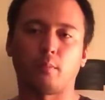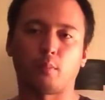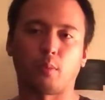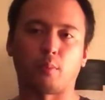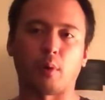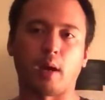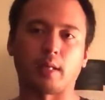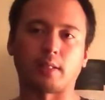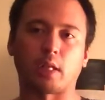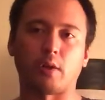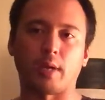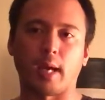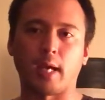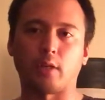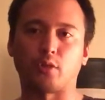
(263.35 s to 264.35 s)

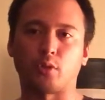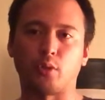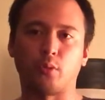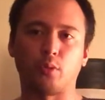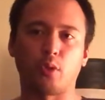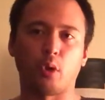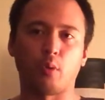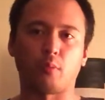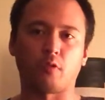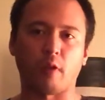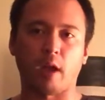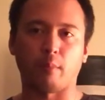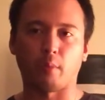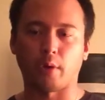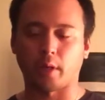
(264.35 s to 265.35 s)
proprietary H2No
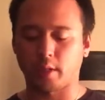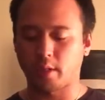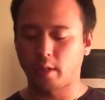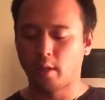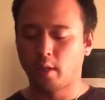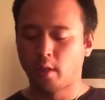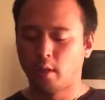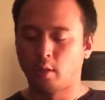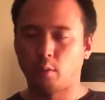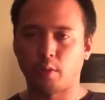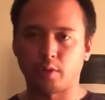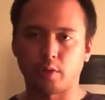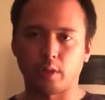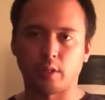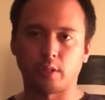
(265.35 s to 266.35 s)
fabric,
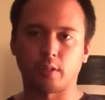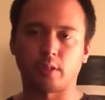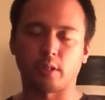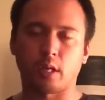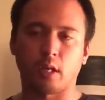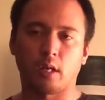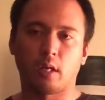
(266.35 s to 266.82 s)
which is